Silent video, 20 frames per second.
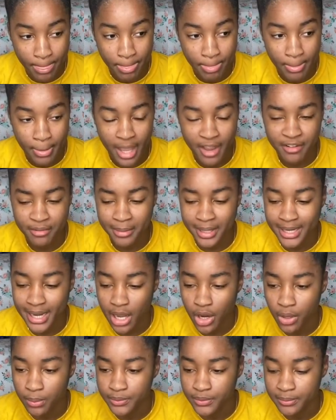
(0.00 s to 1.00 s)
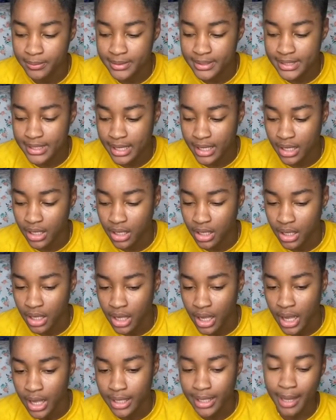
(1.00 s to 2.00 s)
everybody I come to me say,
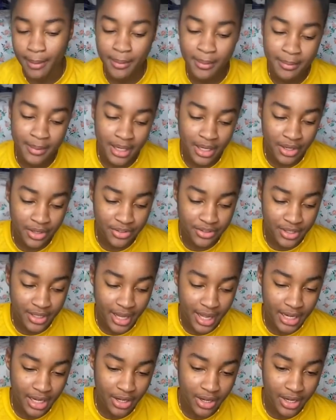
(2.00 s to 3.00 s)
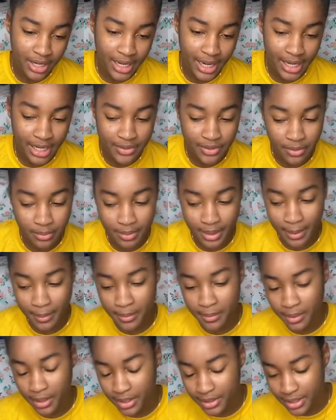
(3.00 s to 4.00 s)
giving me ears, say, yana girl, and something, giving
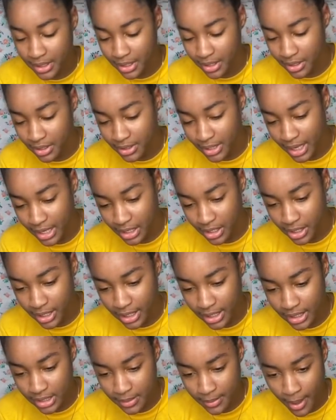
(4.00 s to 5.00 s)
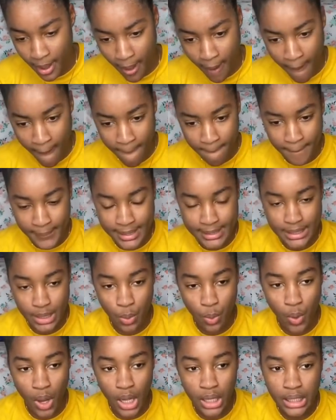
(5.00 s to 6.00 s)
me ears, say, yana girl, and something. Me say,
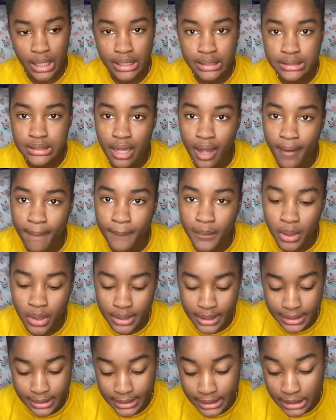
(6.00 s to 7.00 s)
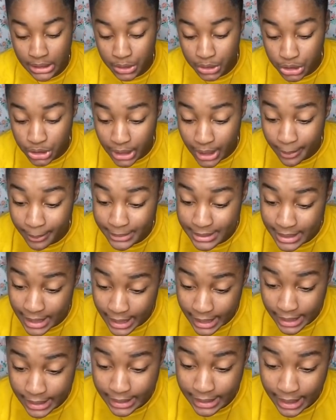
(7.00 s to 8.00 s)
one I talk about the Tilly Dung and Mr.
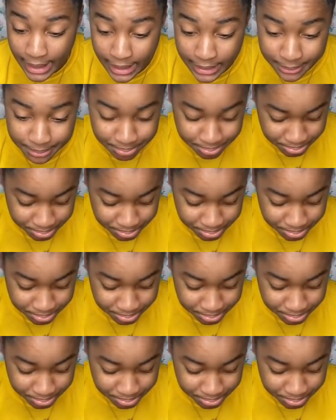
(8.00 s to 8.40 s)
Inland.